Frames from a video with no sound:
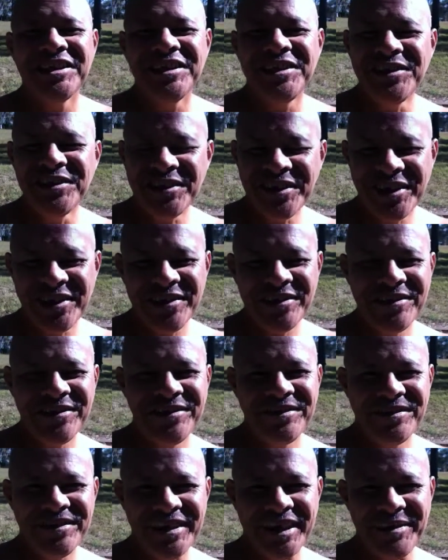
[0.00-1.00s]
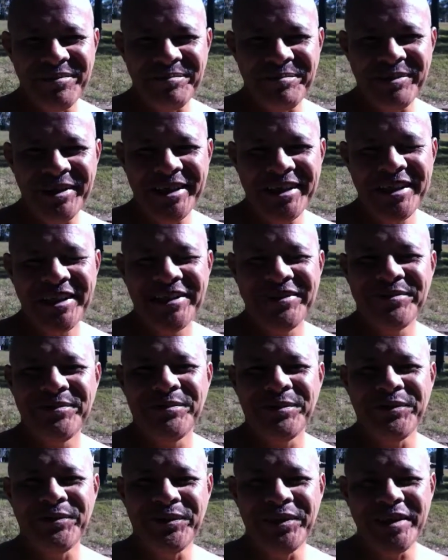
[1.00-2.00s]
You know that we
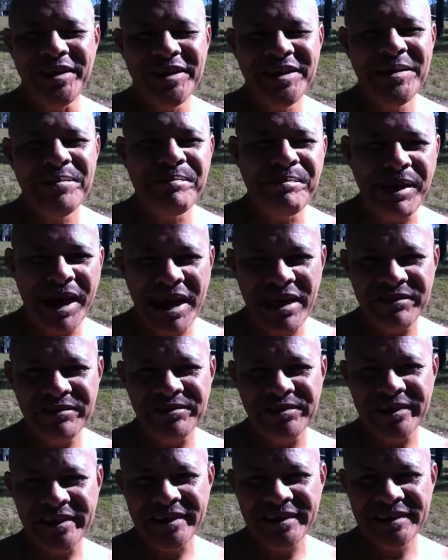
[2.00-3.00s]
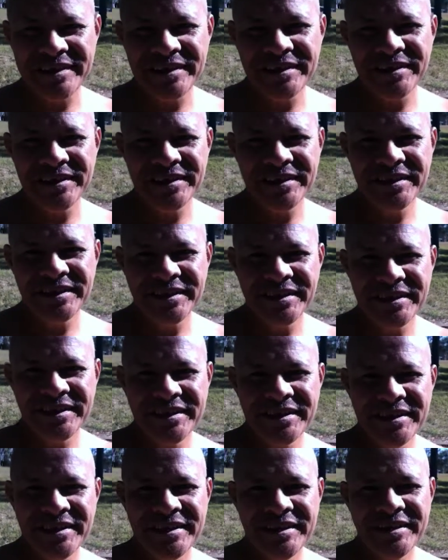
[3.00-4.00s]
live within the boundaries
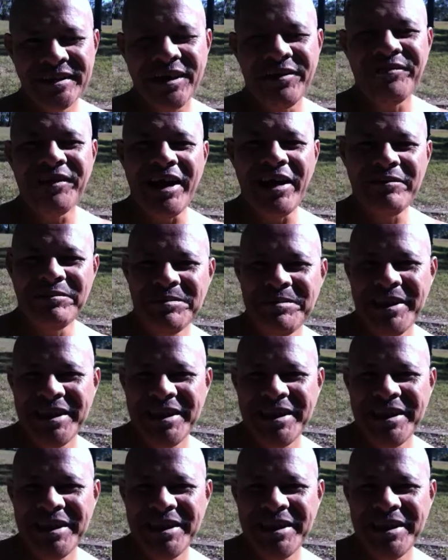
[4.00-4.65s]
of our